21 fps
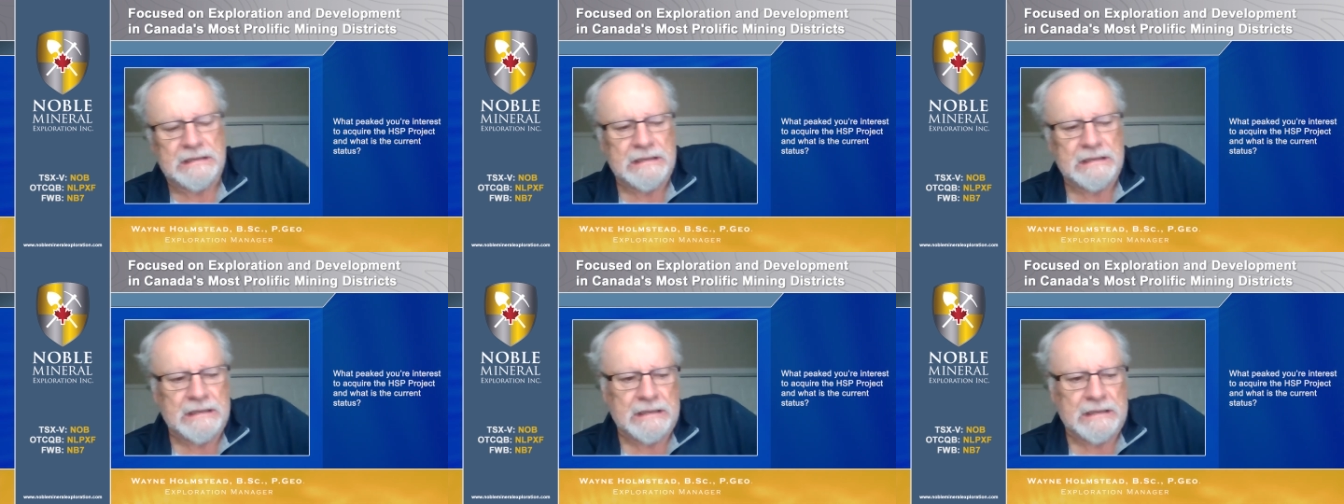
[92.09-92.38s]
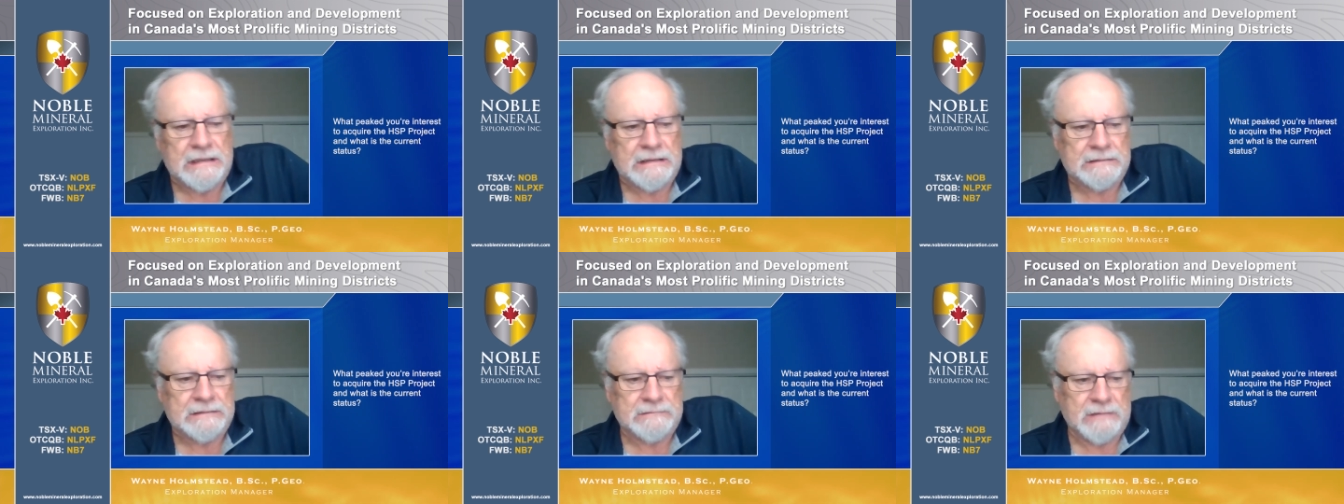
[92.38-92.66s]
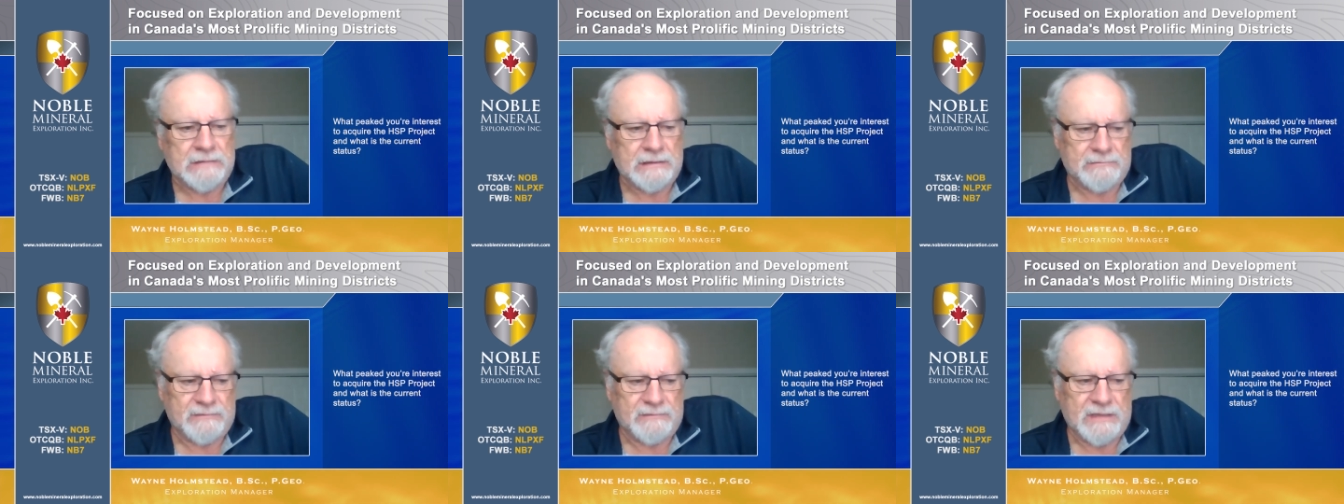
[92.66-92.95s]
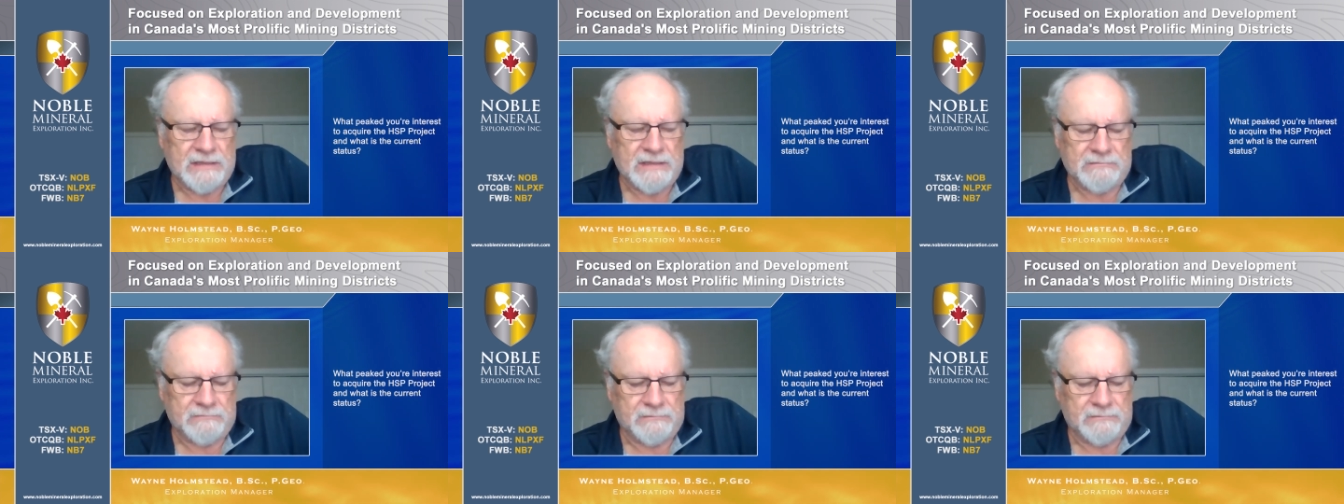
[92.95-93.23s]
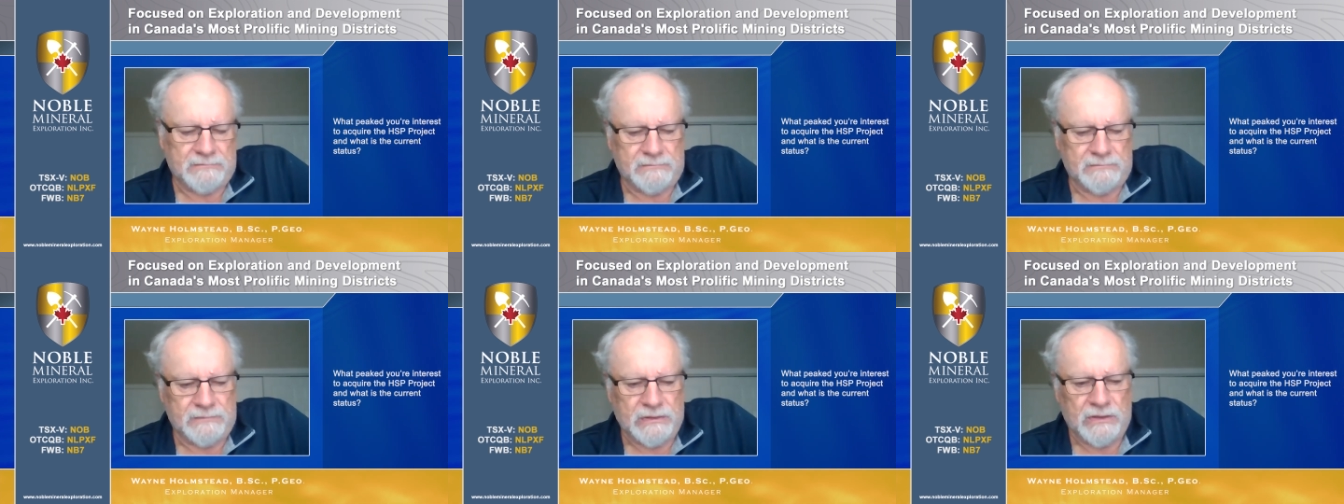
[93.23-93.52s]
uh, and, and
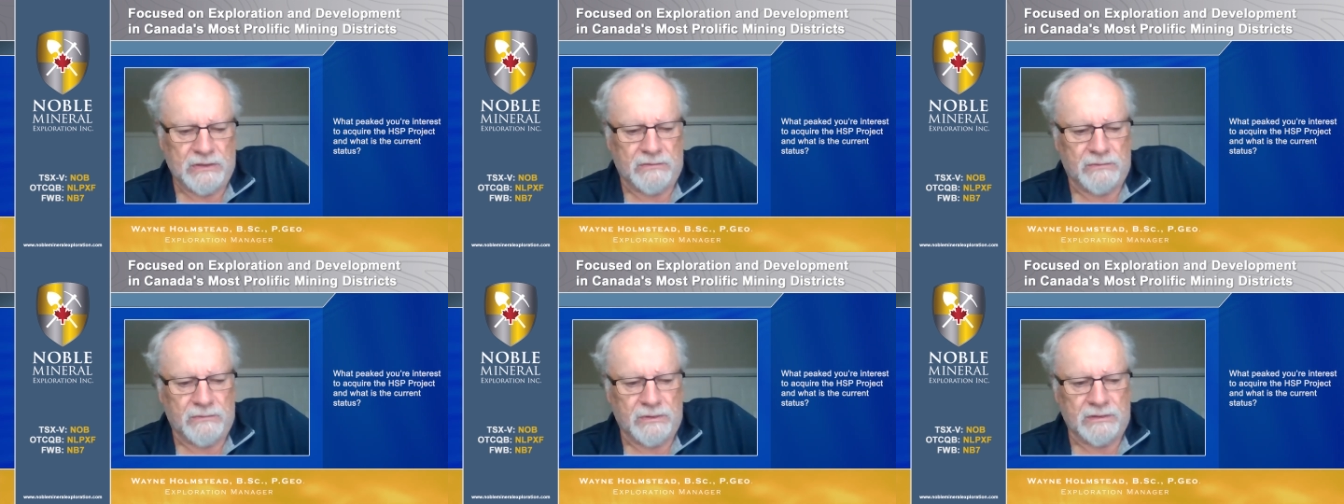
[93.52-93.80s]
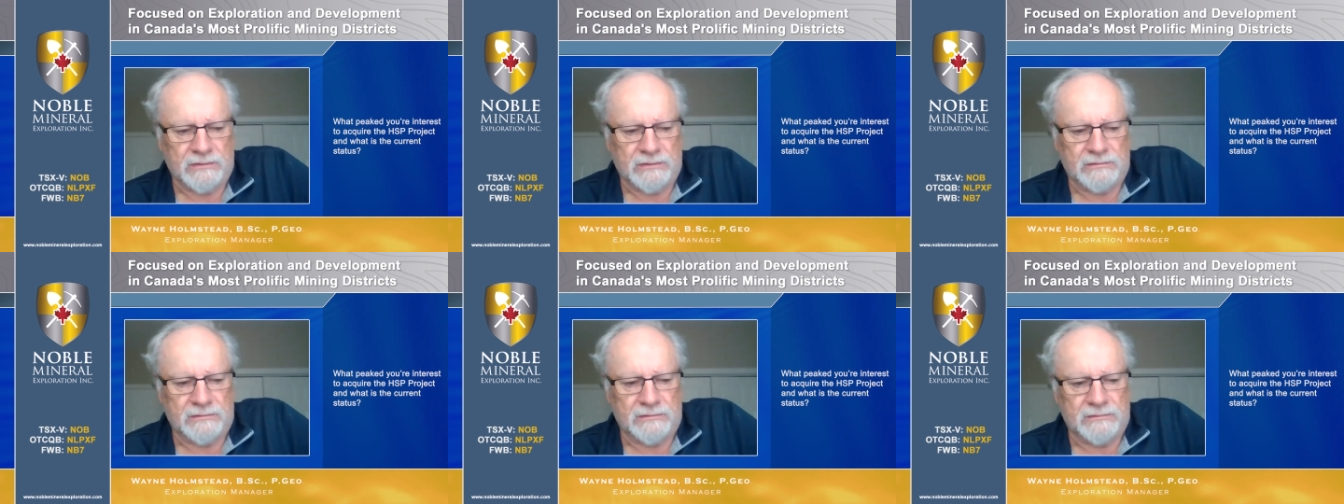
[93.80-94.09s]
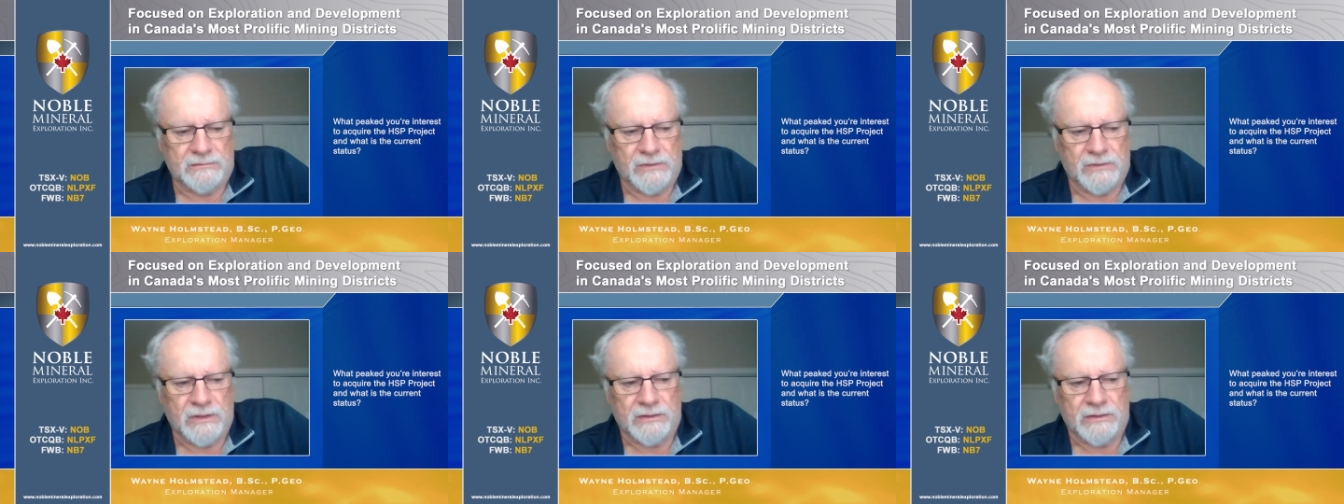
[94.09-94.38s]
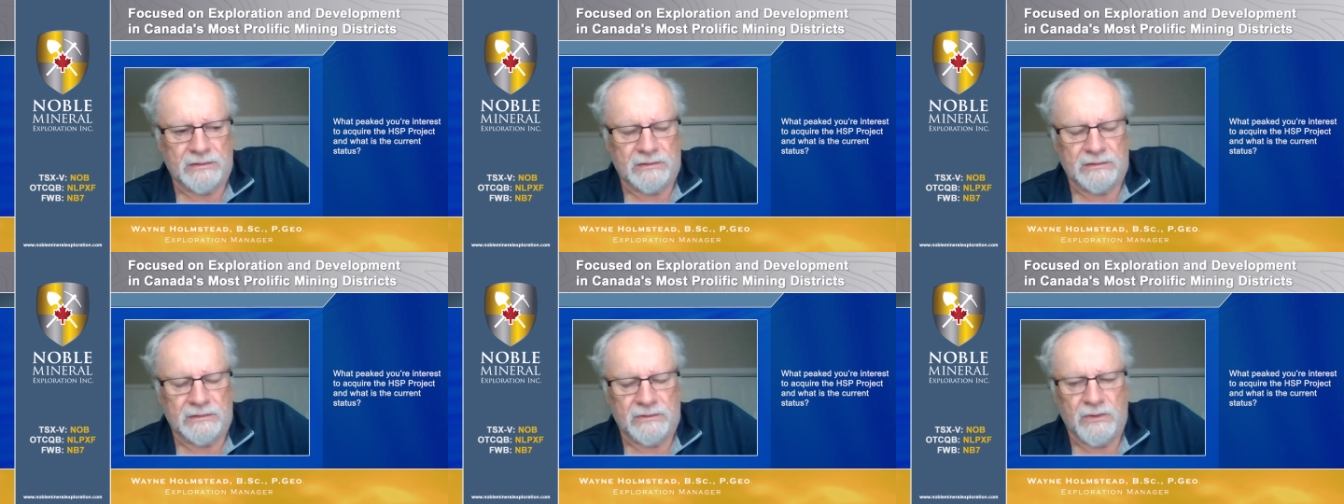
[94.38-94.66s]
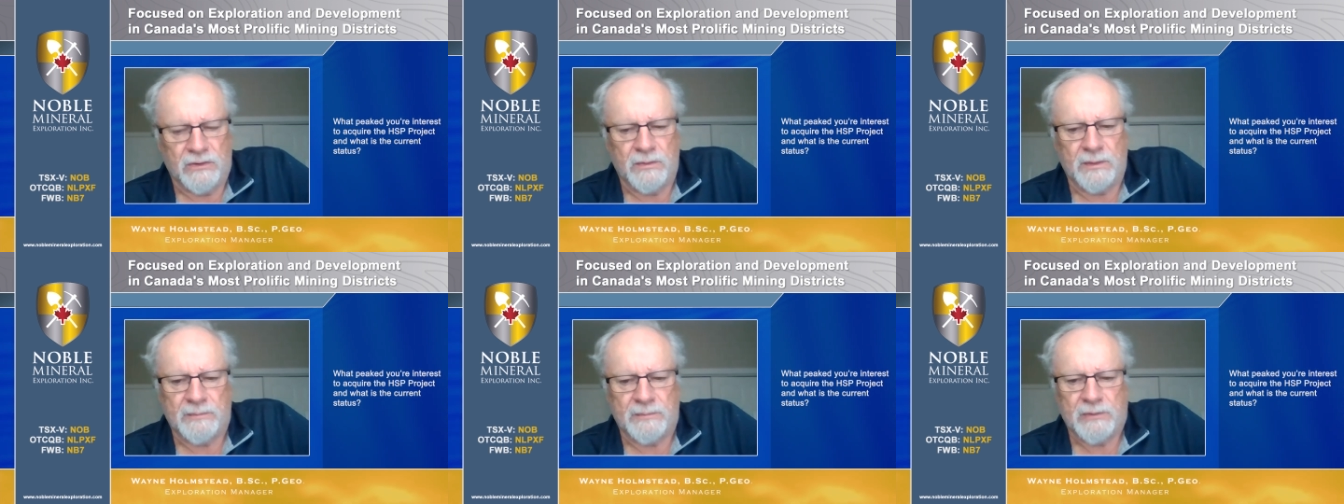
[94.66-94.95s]
you know where where the
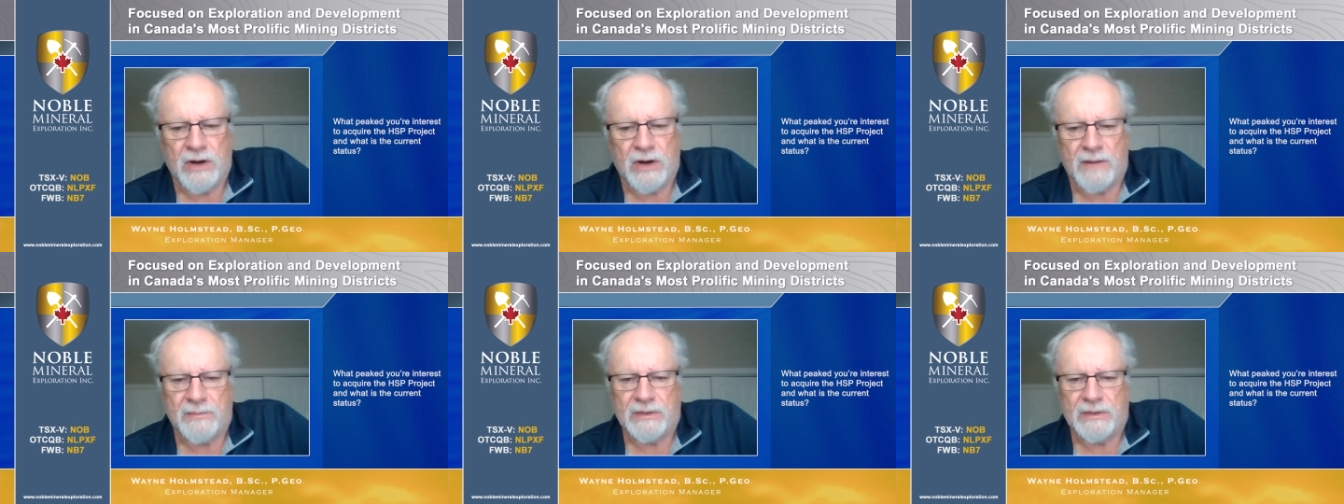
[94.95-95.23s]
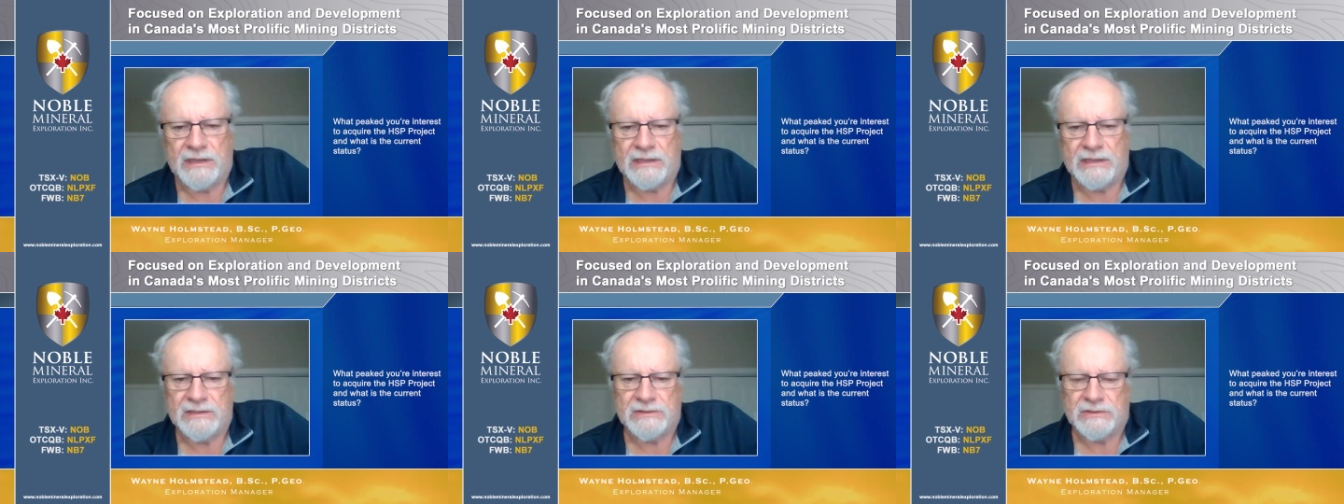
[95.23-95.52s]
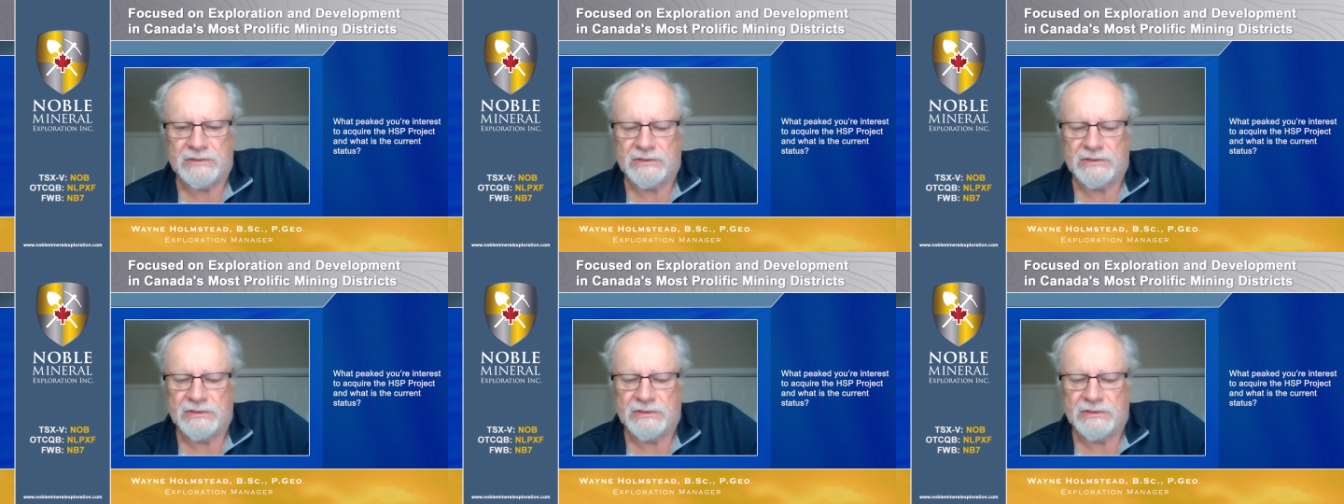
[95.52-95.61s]
Noble property is,